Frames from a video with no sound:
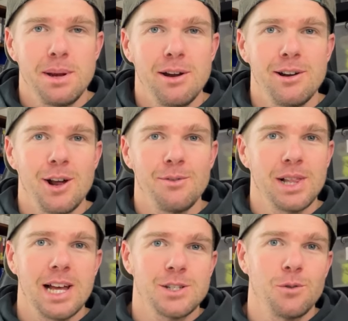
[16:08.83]
period over the
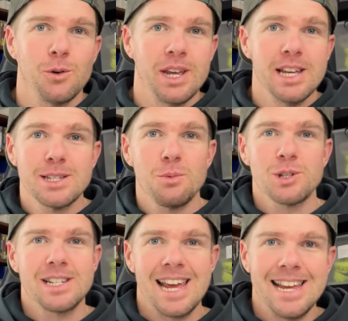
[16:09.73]
last four years. It
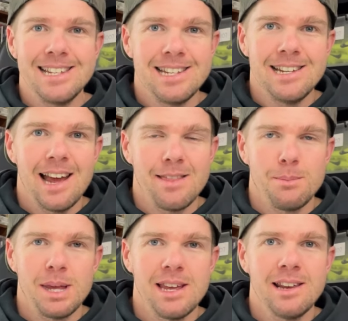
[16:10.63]
wasn't easy at the
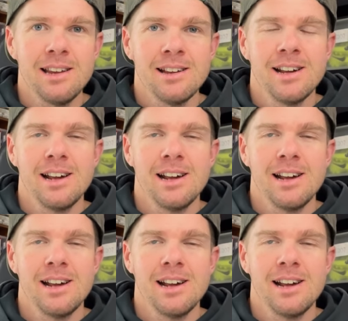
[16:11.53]
beginning,